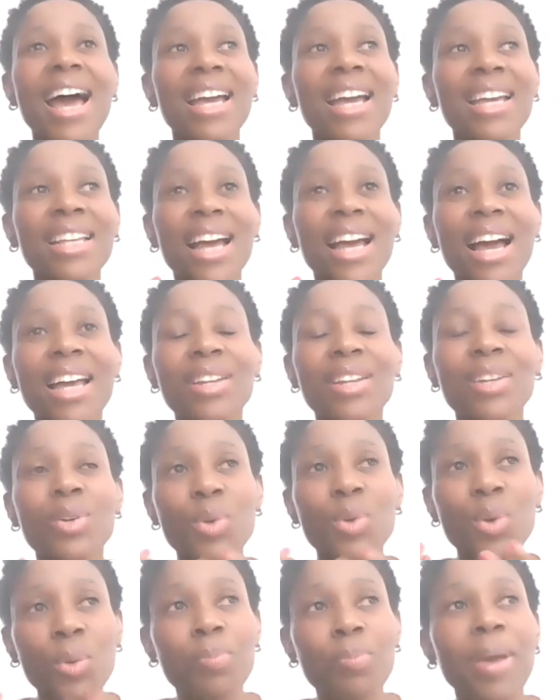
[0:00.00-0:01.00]
I
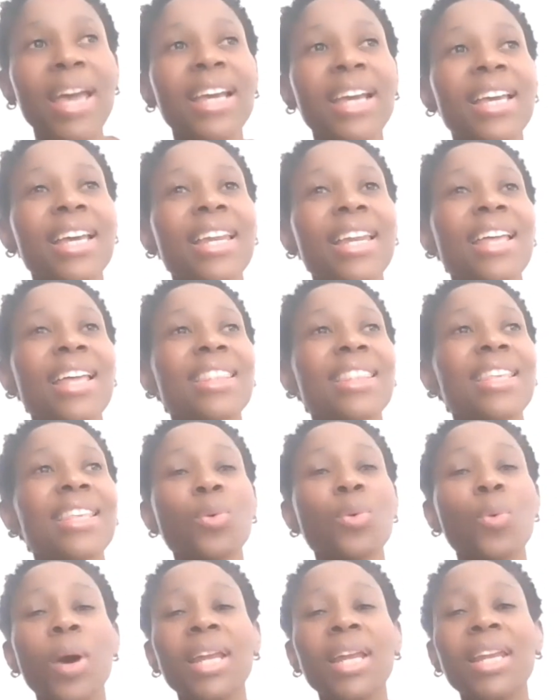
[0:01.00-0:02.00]
look back and I
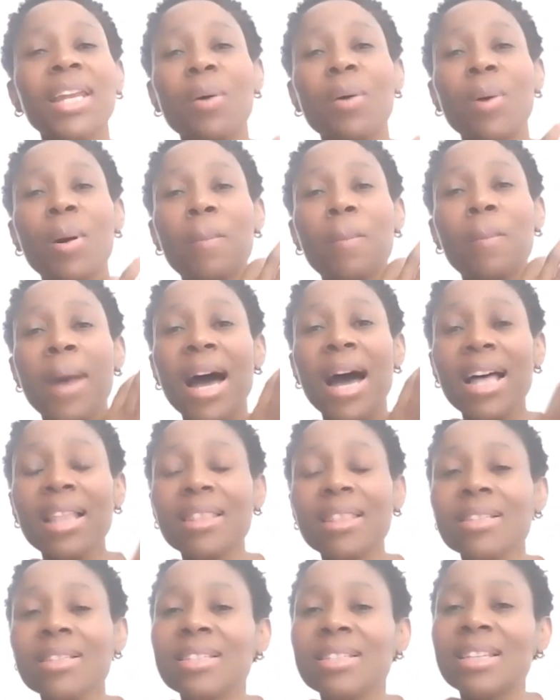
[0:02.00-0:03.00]
think what our
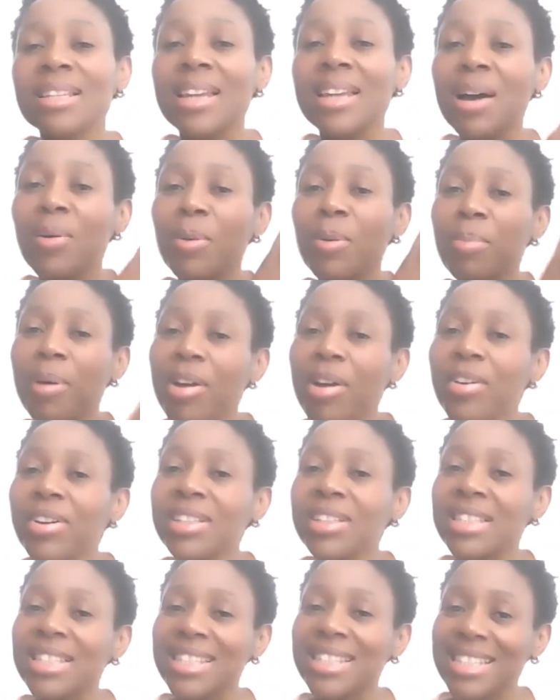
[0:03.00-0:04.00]
mothers and our
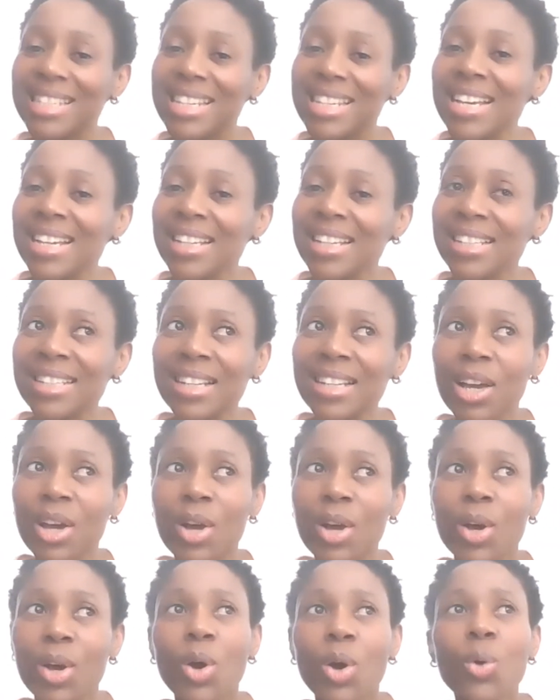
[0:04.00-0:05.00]
parents did,
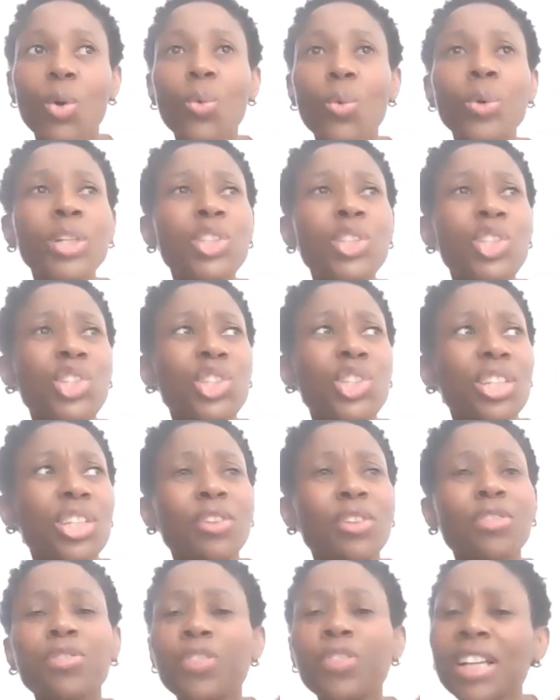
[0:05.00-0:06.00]
which
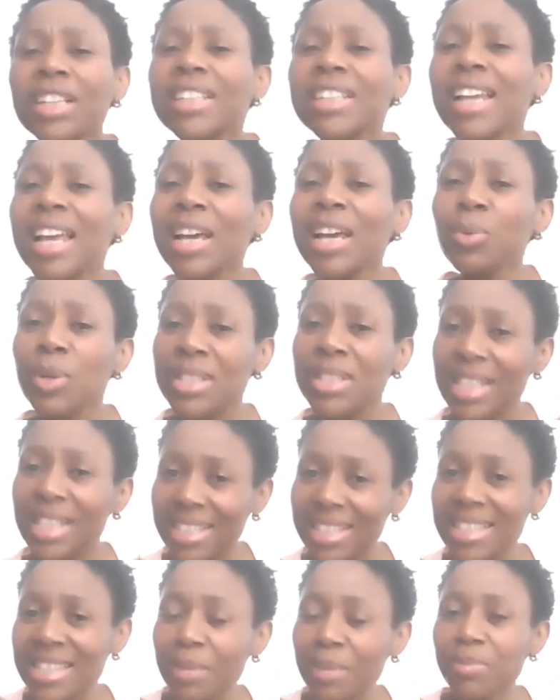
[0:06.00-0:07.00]
felt like was
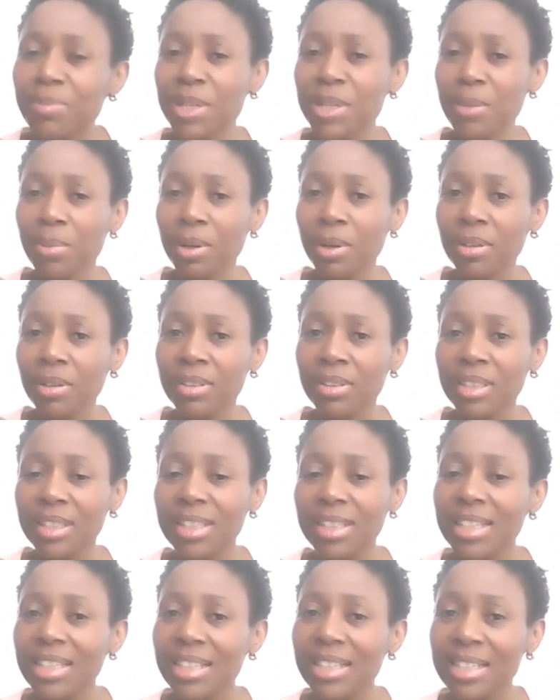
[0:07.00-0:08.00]
acceptable,
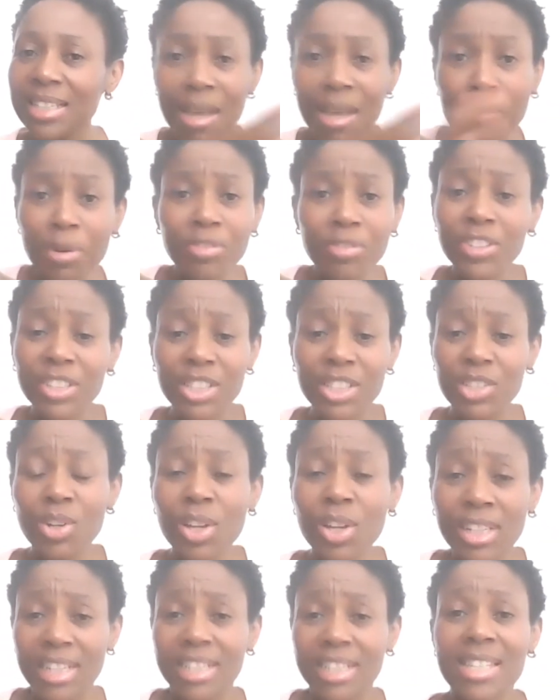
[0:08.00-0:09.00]
some of it is
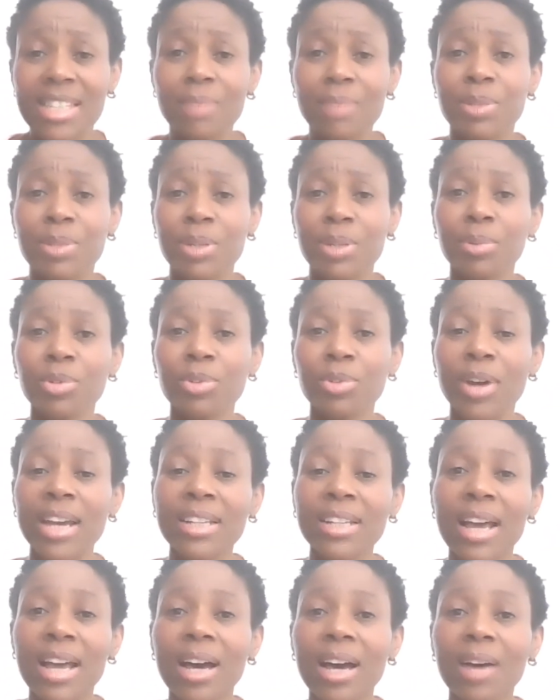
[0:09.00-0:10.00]
not acceptable
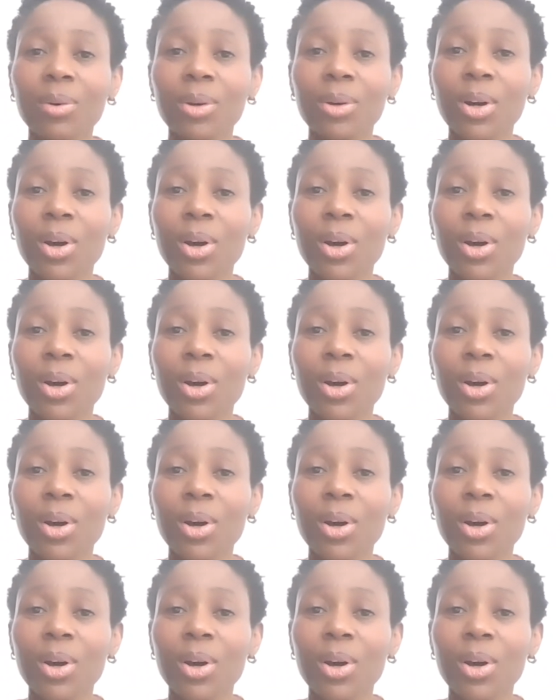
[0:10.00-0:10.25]
right now,